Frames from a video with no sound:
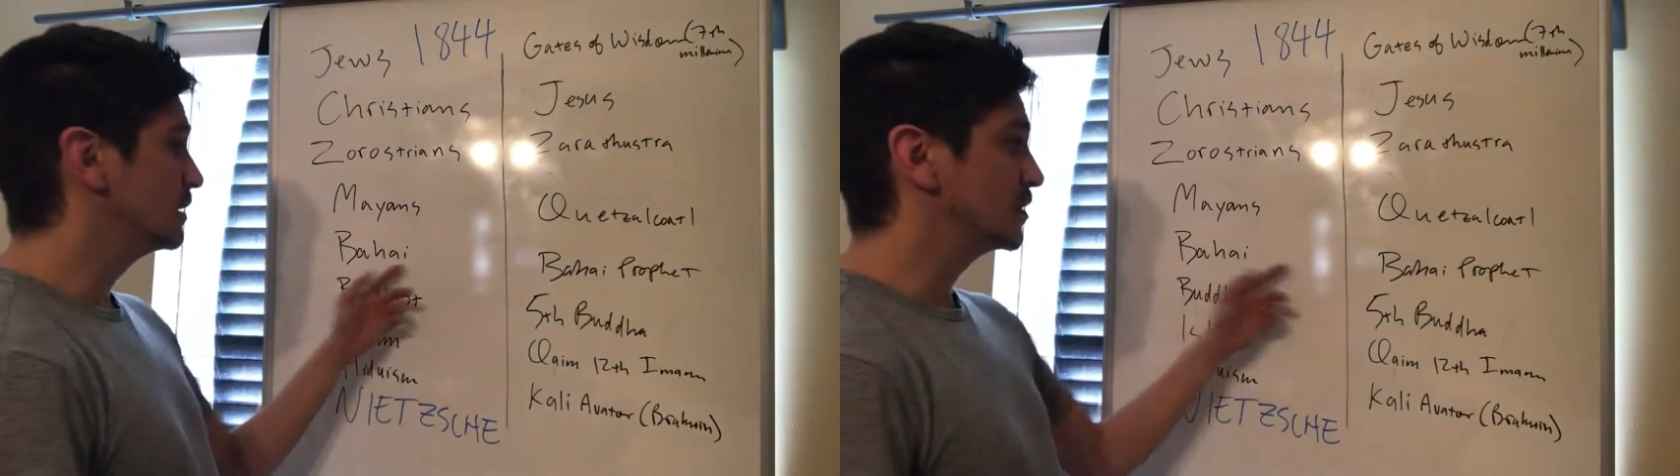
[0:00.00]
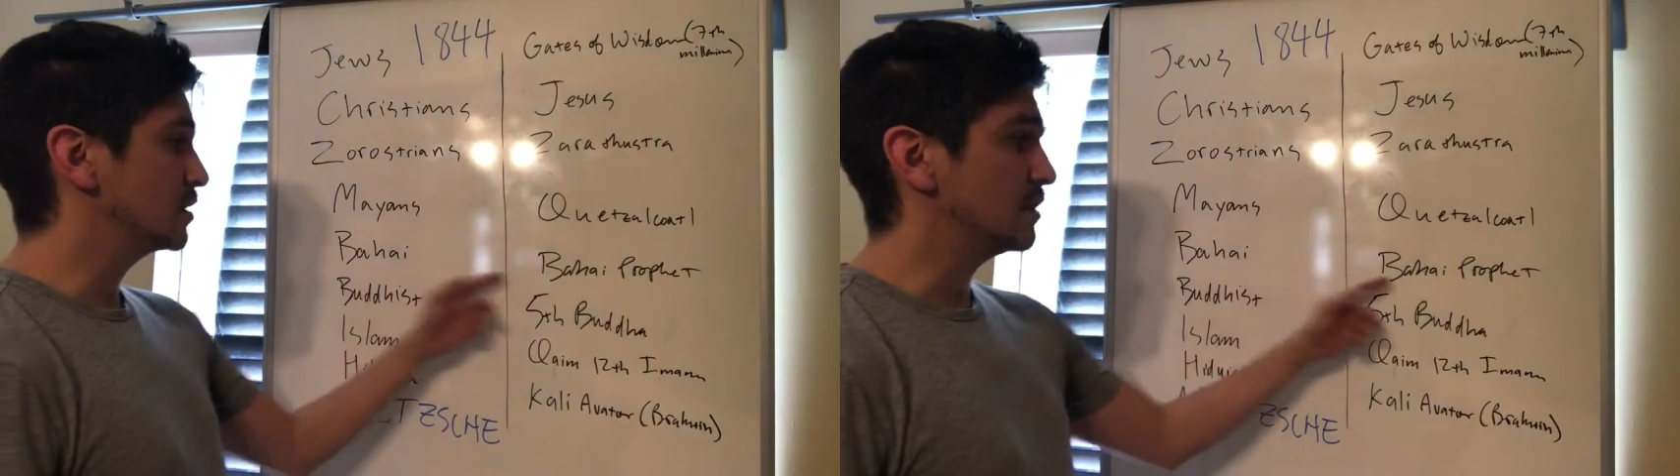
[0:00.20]

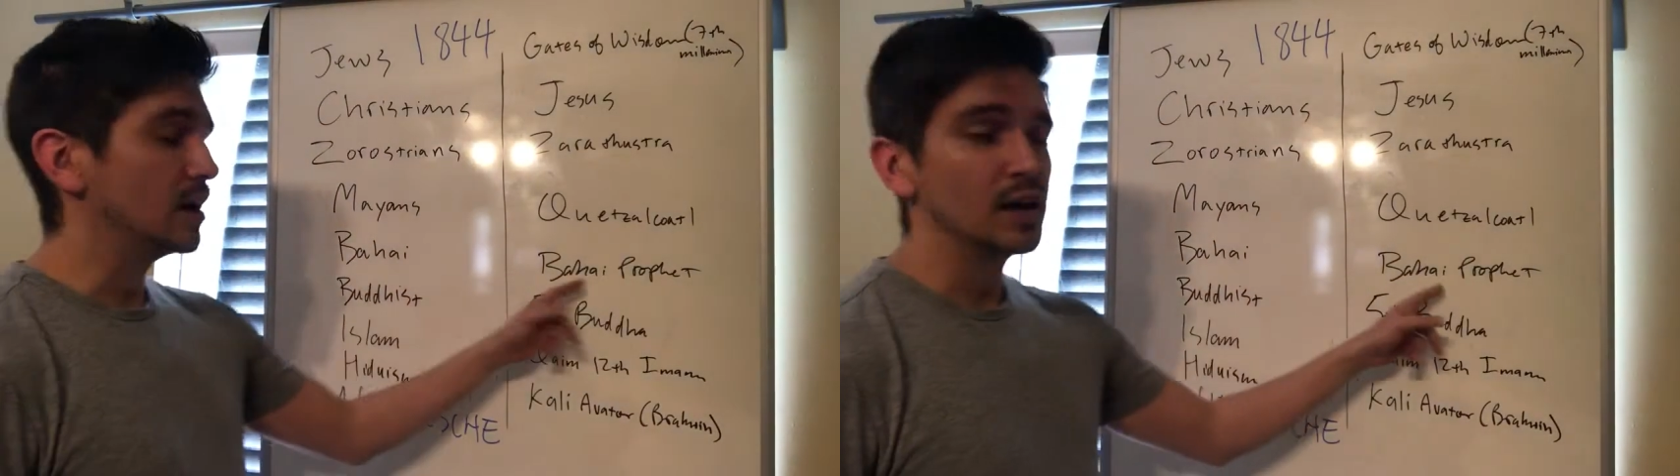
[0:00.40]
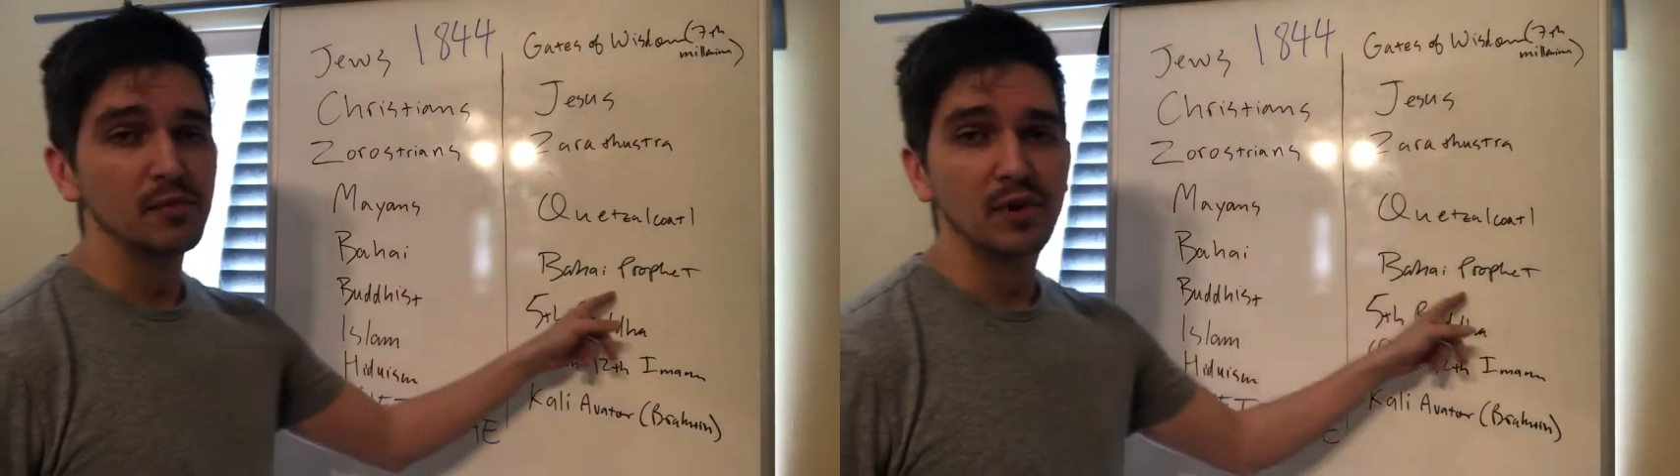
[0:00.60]
But the
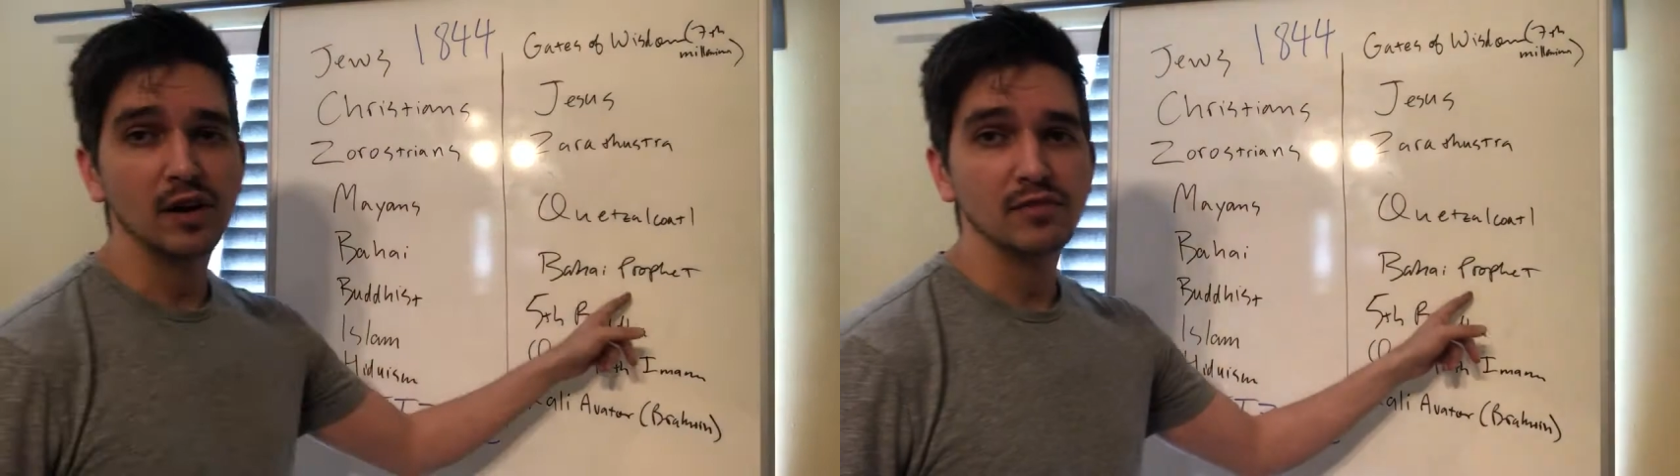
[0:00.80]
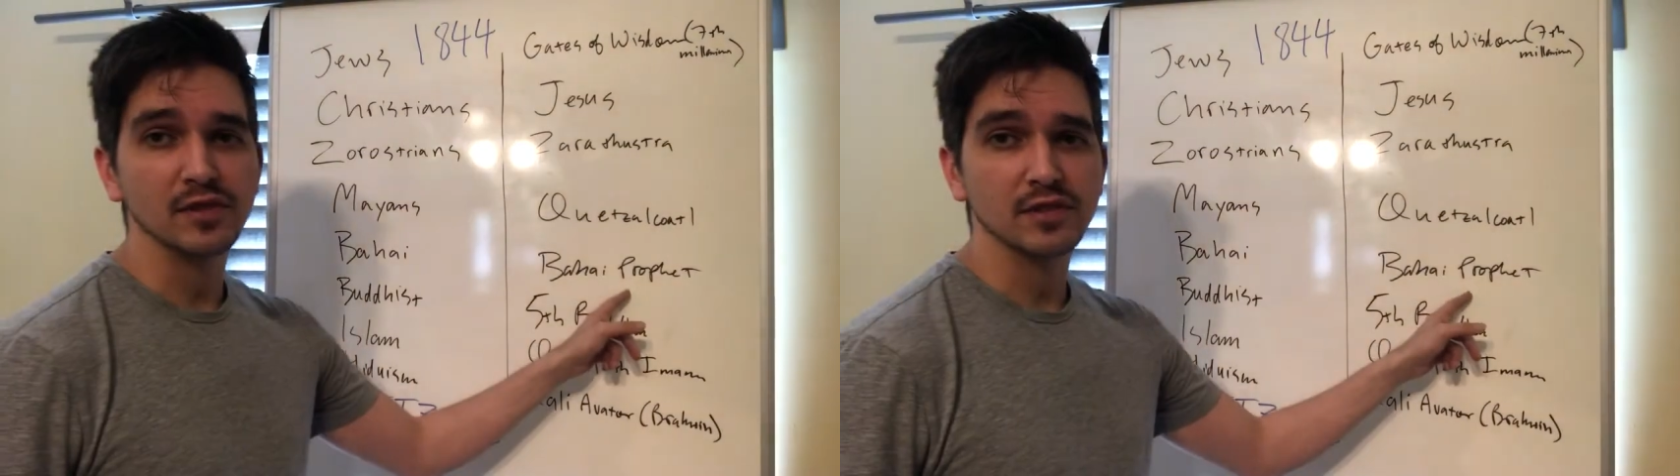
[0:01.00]
Baha'i
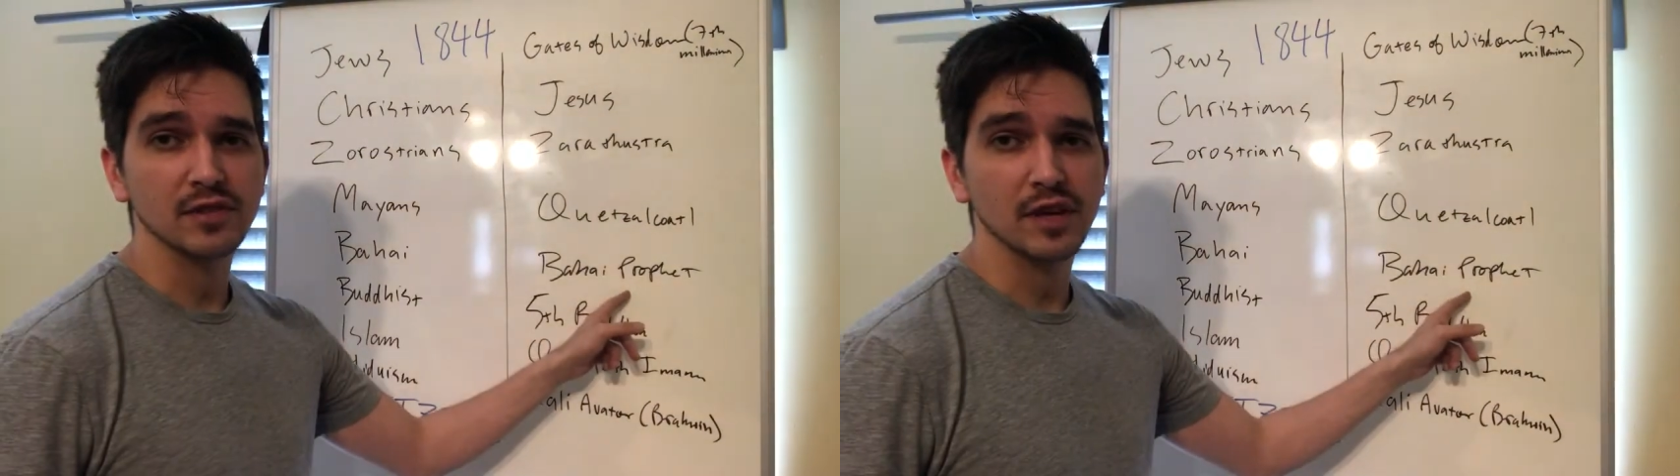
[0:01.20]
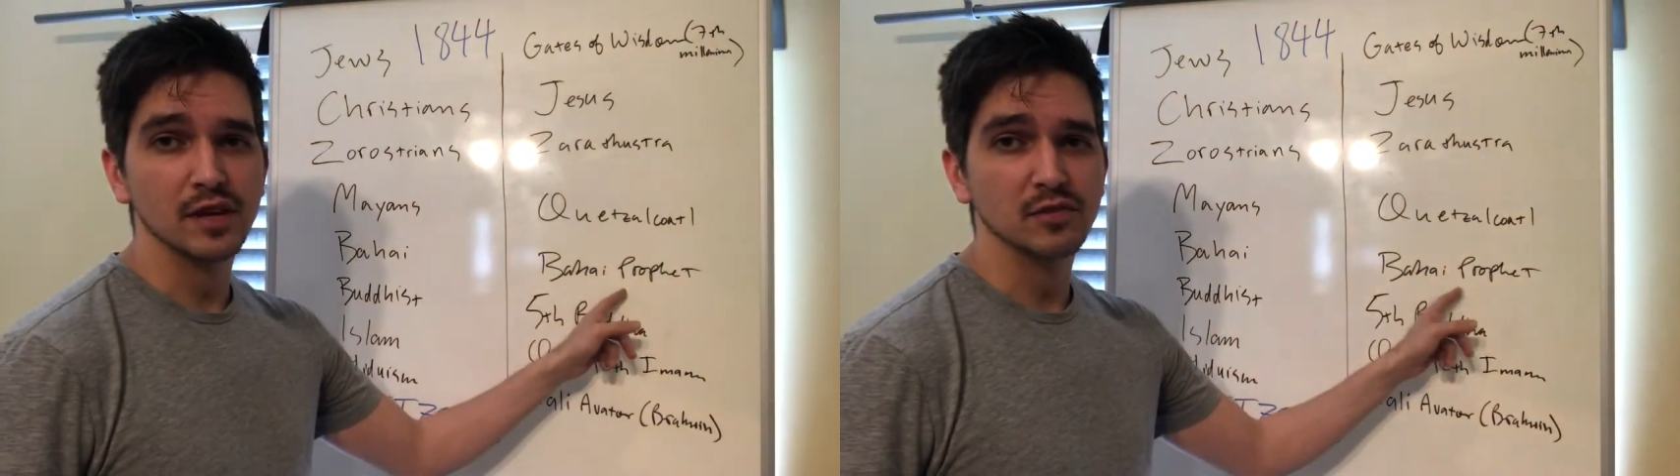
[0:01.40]
prophets
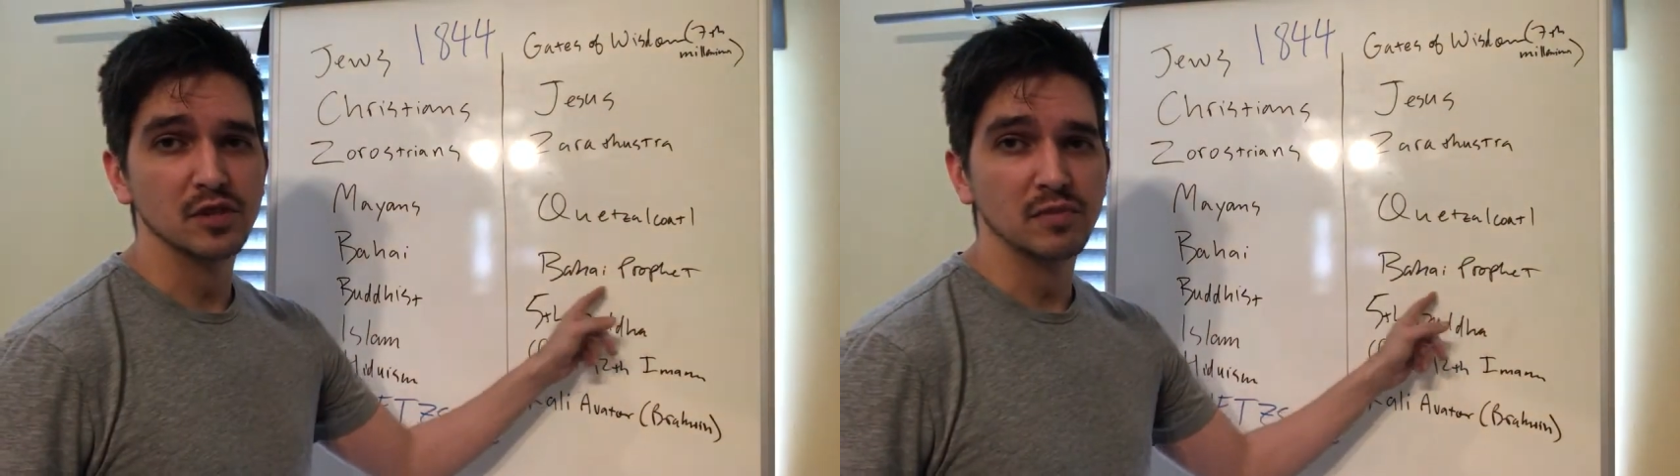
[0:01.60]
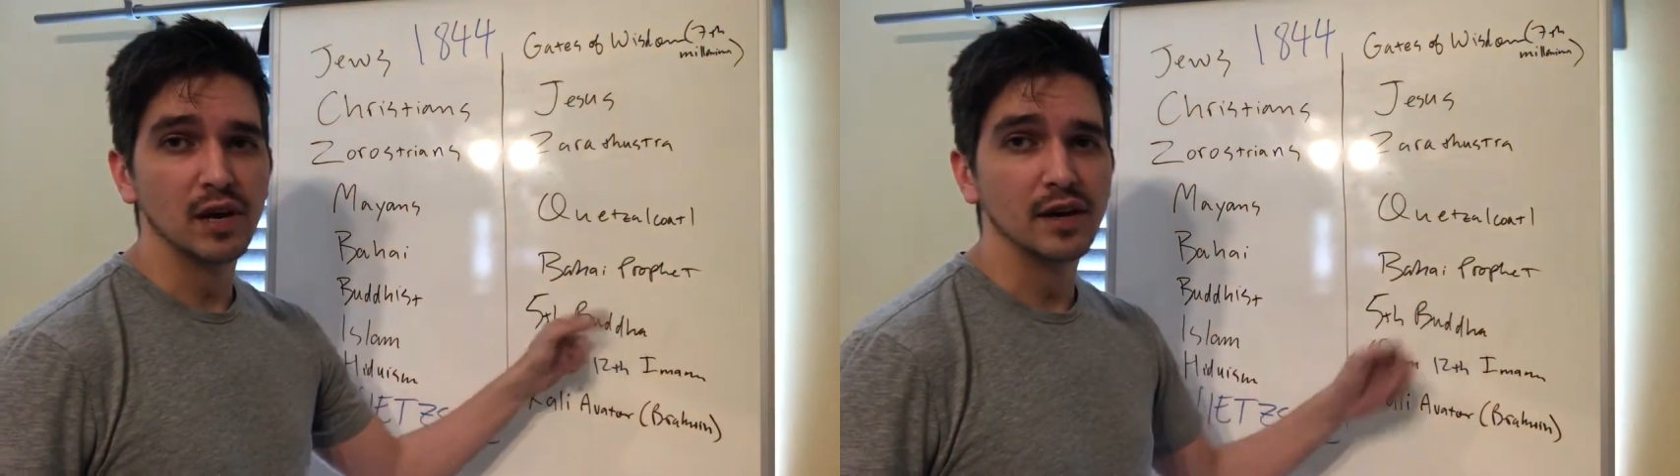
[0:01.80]
thought it was
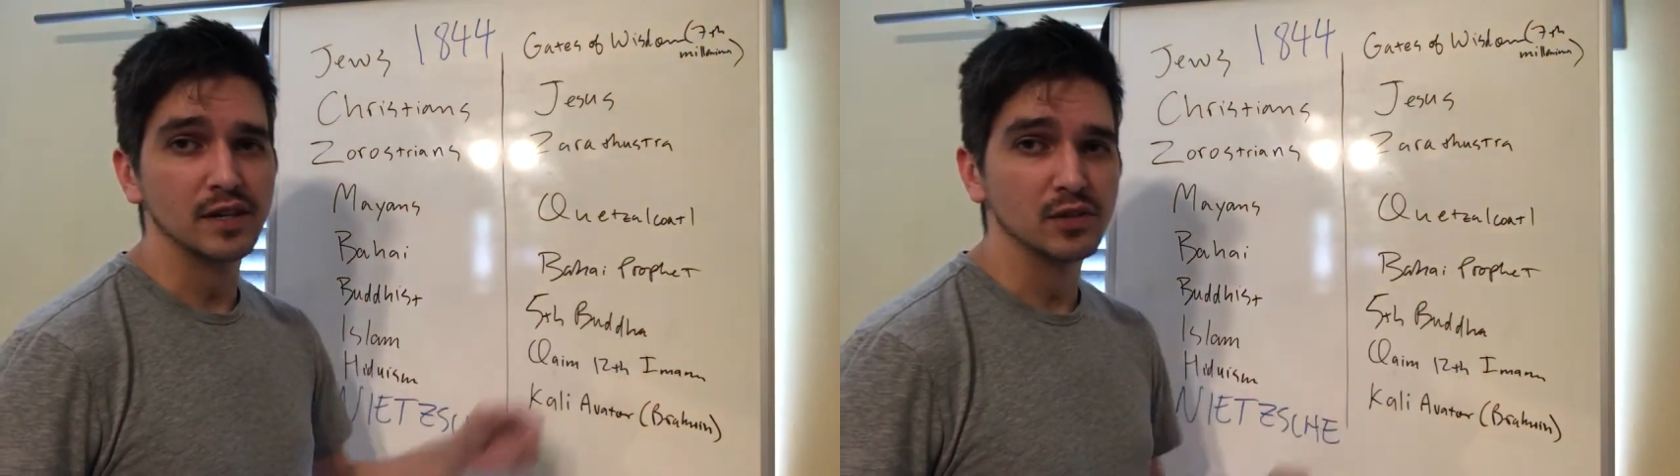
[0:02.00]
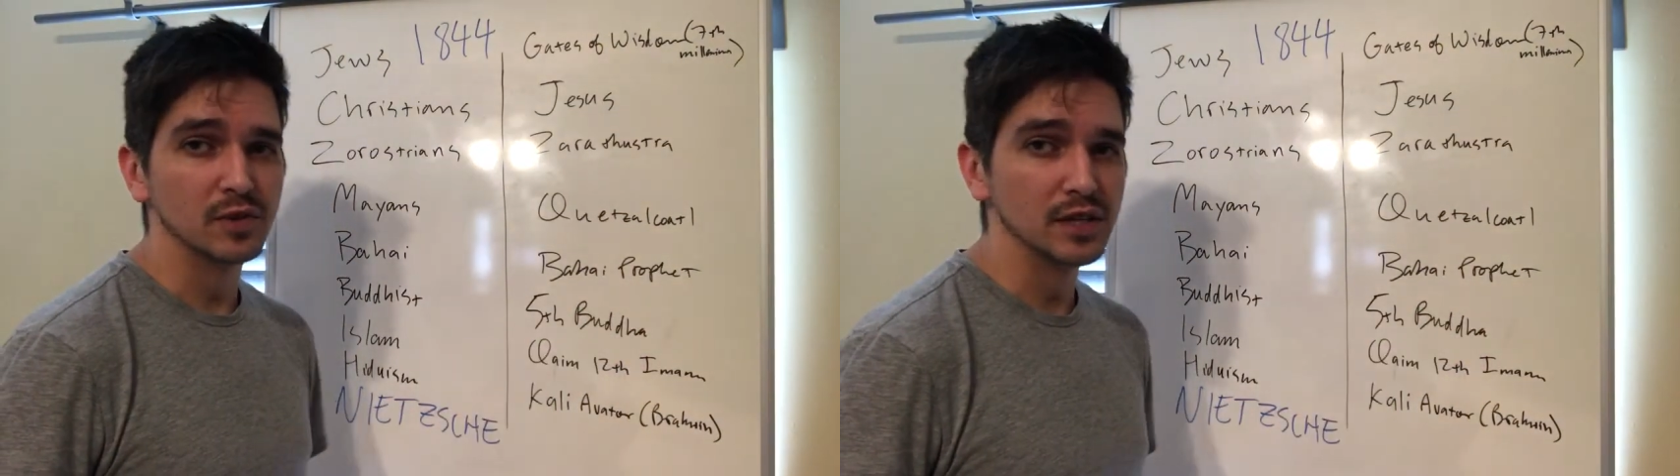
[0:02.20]
the Baha'i
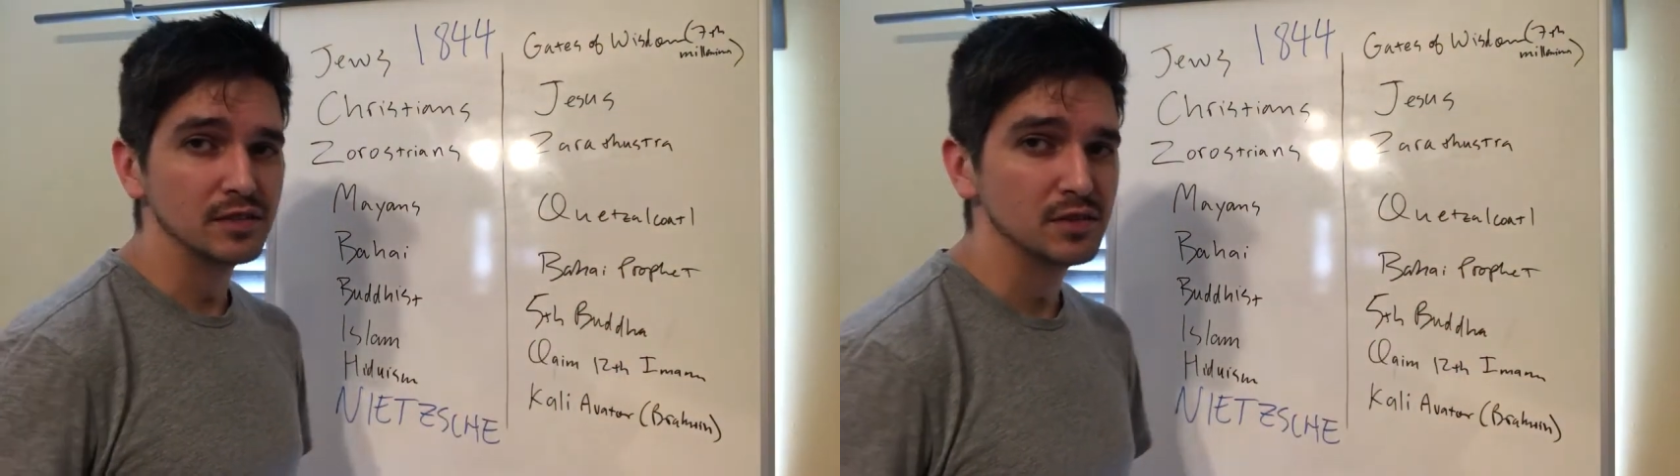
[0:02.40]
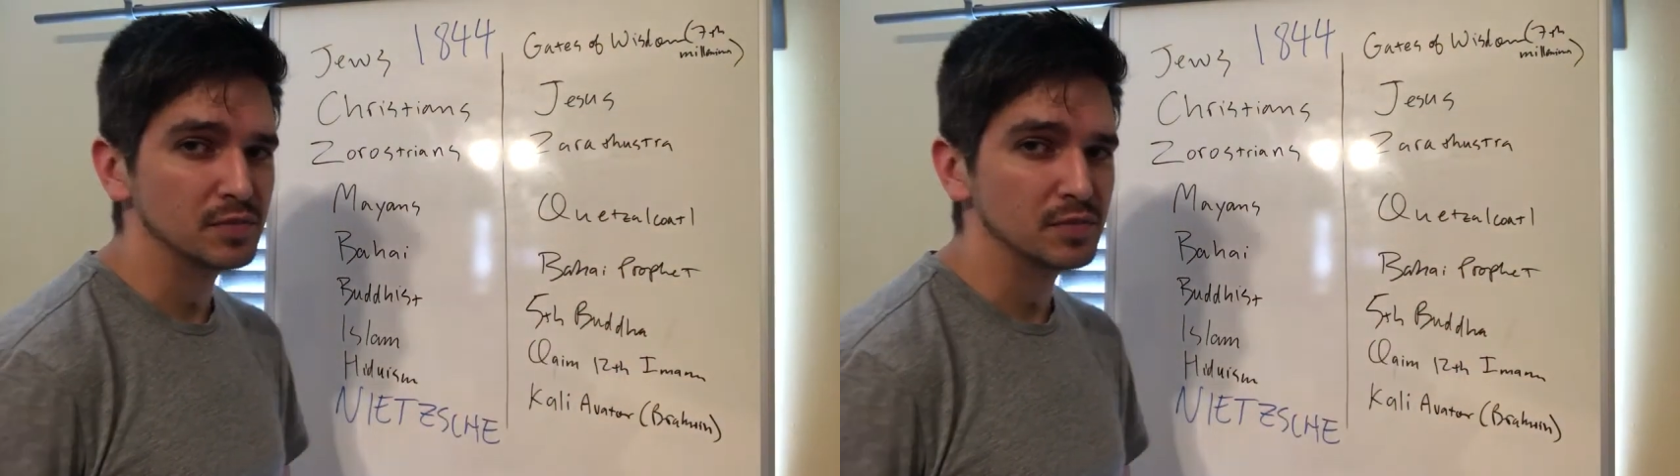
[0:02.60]
twins,